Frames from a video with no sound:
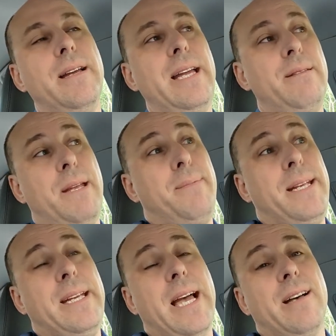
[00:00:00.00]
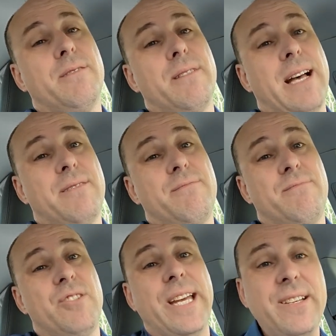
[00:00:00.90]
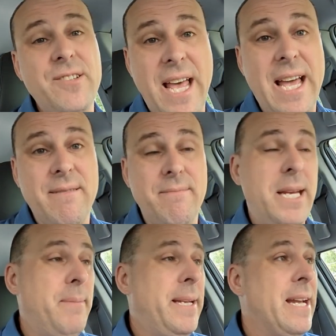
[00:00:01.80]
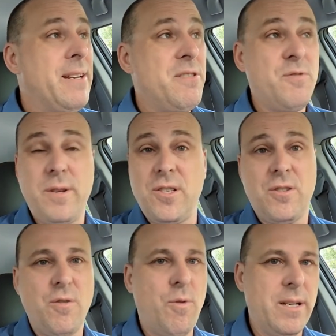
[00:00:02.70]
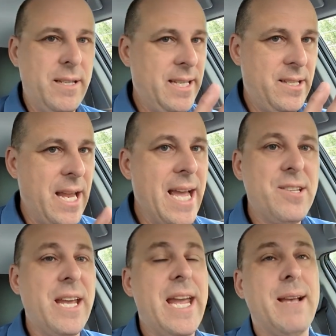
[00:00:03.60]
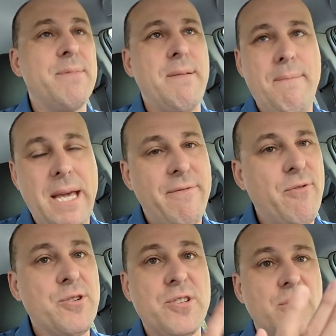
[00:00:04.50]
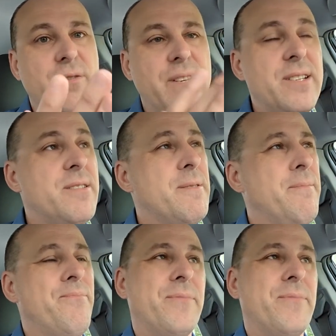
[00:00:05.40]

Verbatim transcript: And maybe I'll I'll change that. Maybe I'll switch to one of these dash cams and pay for a service.